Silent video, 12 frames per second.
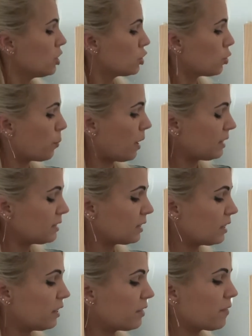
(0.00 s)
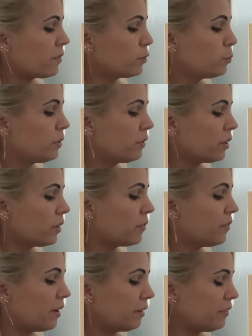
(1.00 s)
So basically they will be
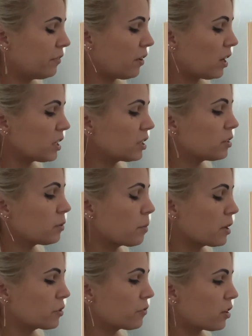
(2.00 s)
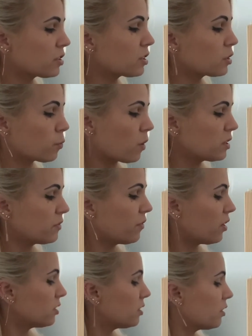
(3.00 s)
very fast, much faster, twice
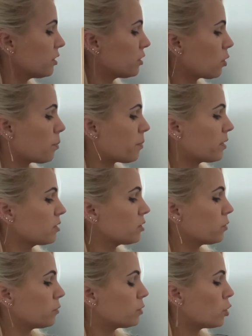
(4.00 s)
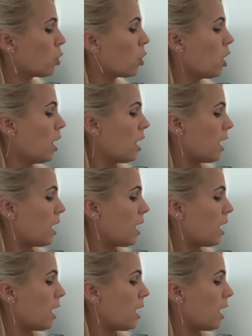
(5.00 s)
faster in comparison with your